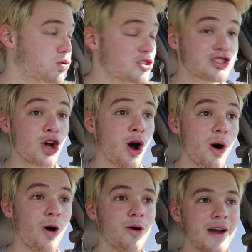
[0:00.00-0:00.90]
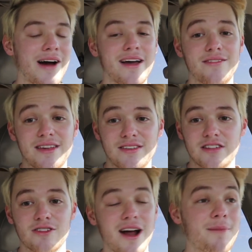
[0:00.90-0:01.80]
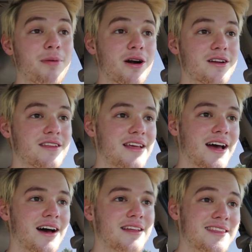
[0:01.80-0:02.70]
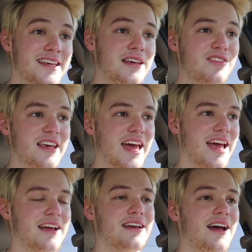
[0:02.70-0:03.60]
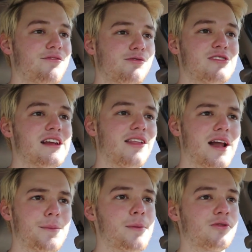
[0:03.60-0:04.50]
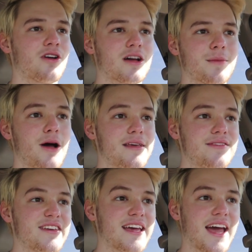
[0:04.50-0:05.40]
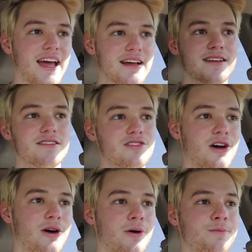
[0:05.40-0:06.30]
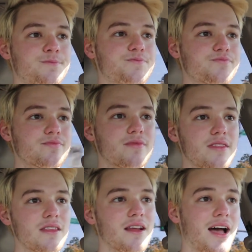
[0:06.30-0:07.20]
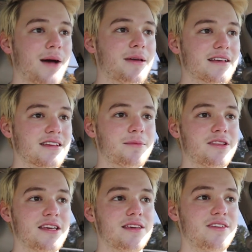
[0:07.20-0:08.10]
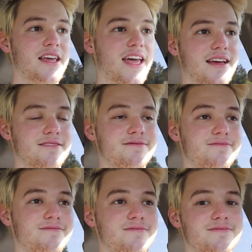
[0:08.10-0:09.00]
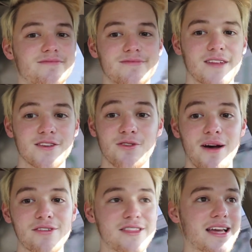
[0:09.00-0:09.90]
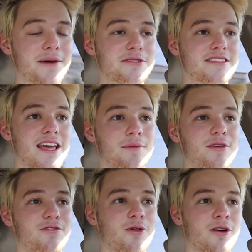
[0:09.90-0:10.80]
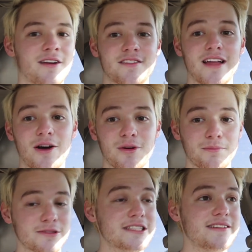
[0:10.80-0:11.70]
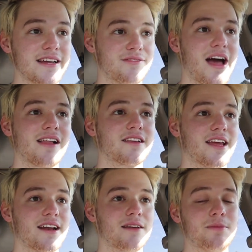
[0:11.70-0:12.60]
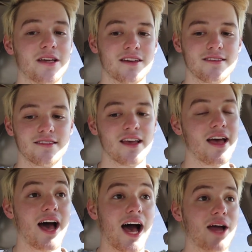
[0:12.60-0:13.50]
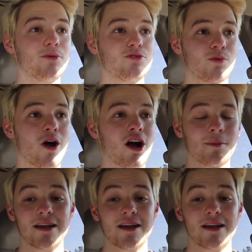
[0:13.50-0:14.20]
So now I have Eevee. So now I'm part of the Eevee gang. I've seen a lot of people talking about Eevee gang, so I guess I'm in the Eevee gang. So everything I was saying before is now completely invalidated because I was wrong